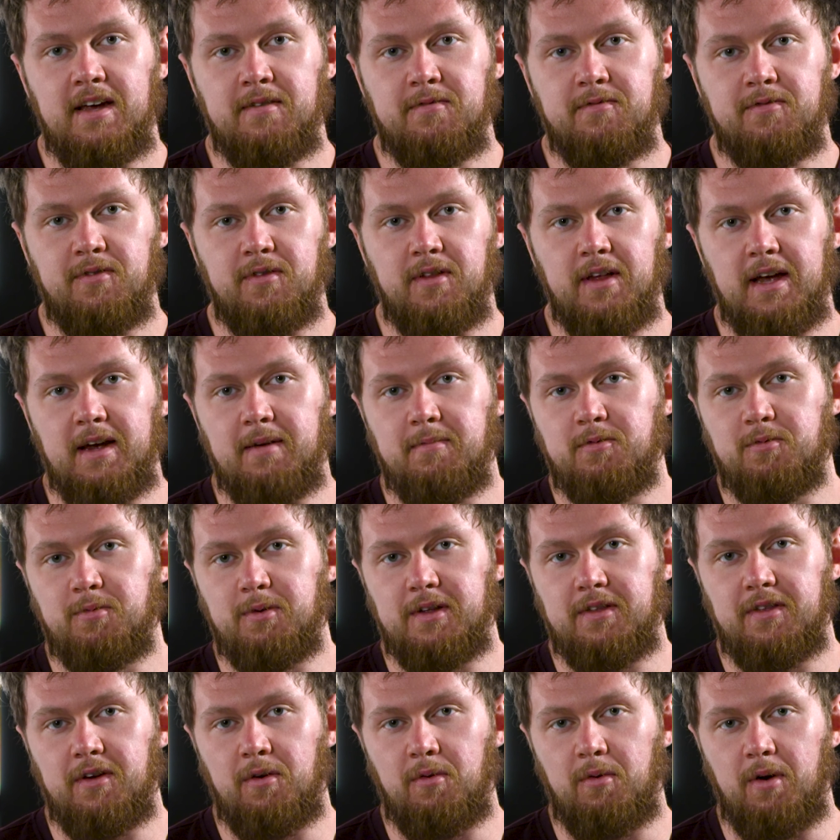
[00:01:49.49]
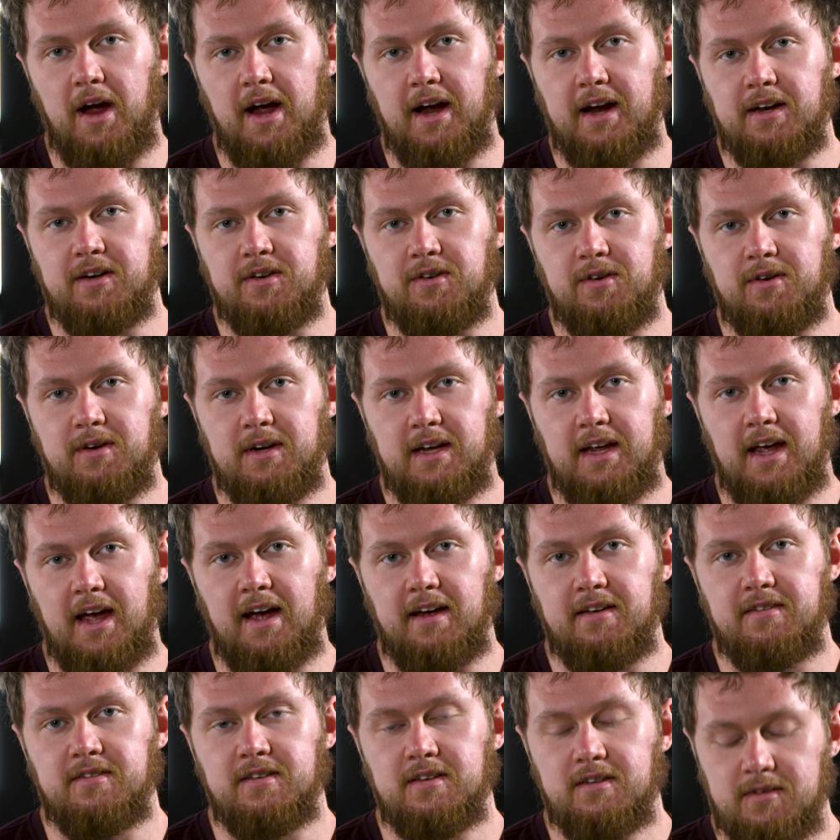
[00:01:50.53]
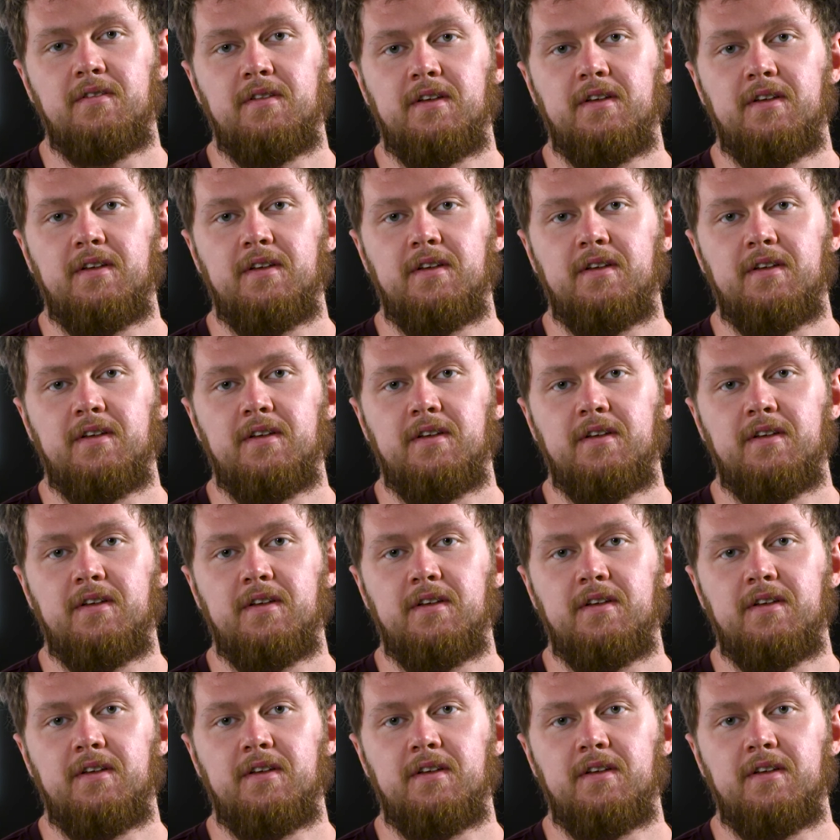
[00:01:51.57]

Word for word: inflamed with arachidonic acid.